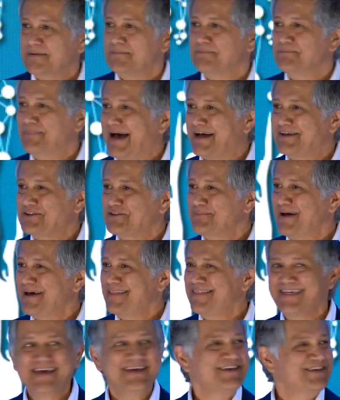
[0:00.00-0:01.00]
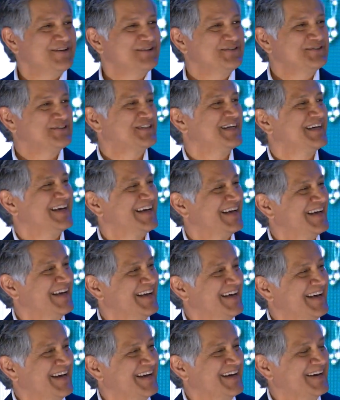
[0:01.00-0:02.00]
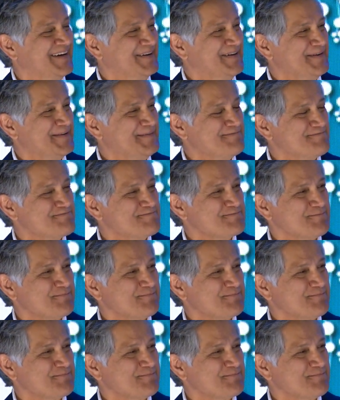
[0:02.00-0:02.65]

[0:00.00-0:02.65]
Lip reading: Back to my thank yous. I